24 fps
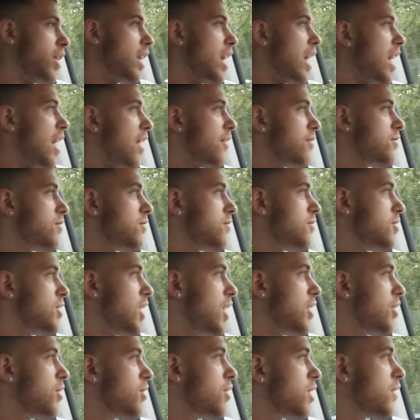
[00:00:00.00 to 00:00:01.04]
I have
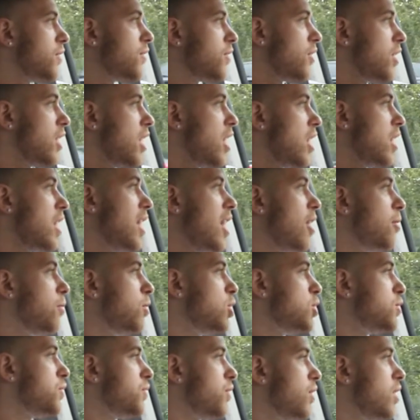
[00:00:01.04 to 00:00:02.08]
genuinely forgotten how
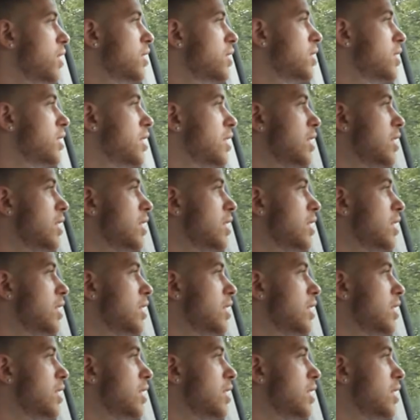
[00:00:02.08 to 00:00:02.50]
much fun